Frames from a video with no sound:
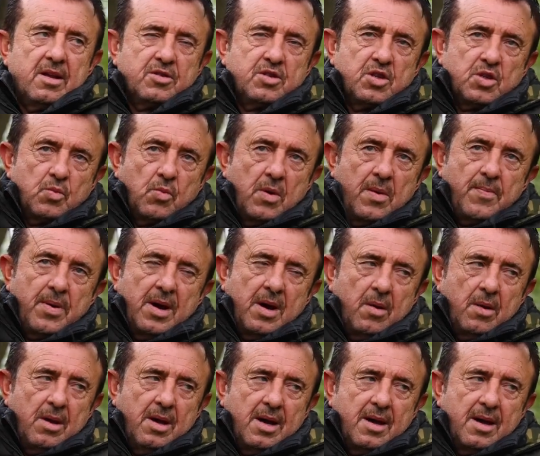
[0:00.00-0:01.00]
and it'll just whip
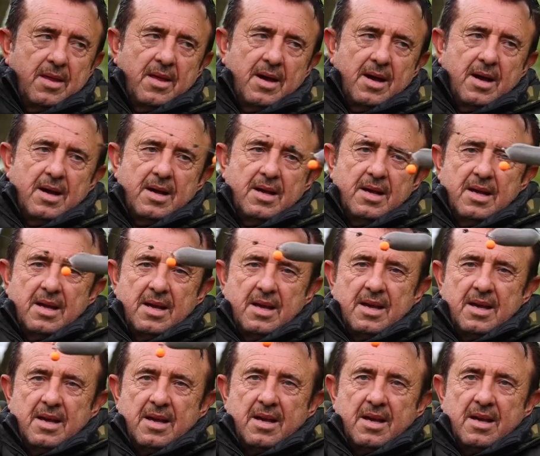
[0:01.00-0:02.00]
out like that,
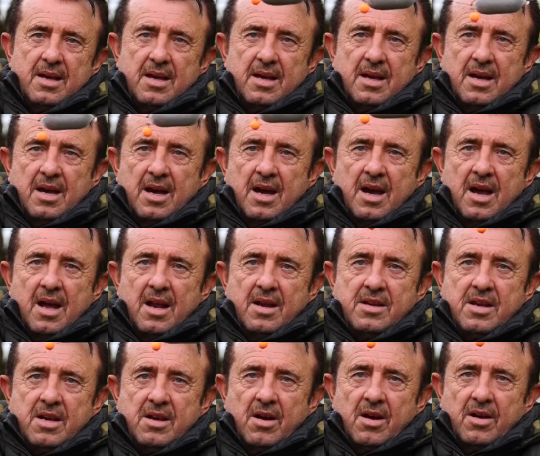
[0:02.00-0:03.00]

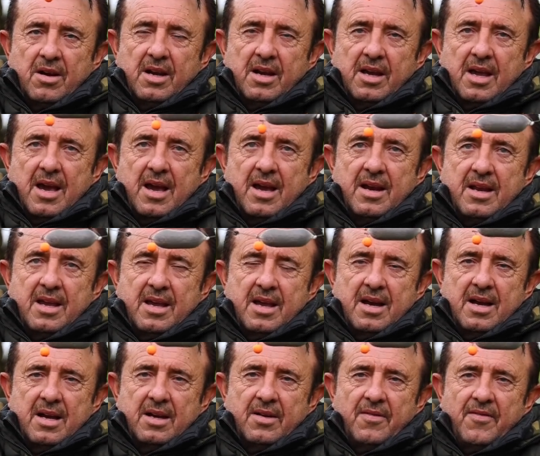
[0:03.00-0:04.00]
and you're not going to get any
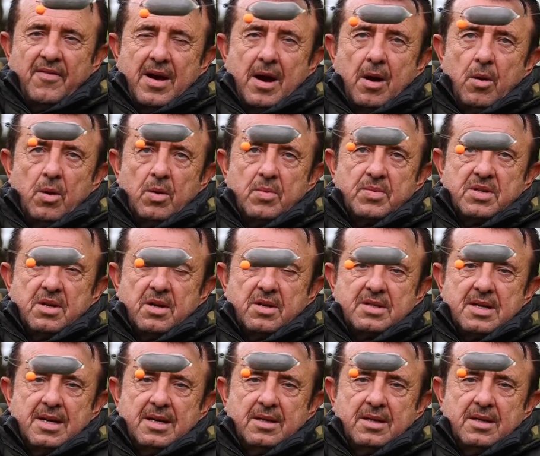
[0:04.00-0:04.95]
kind of foul ups or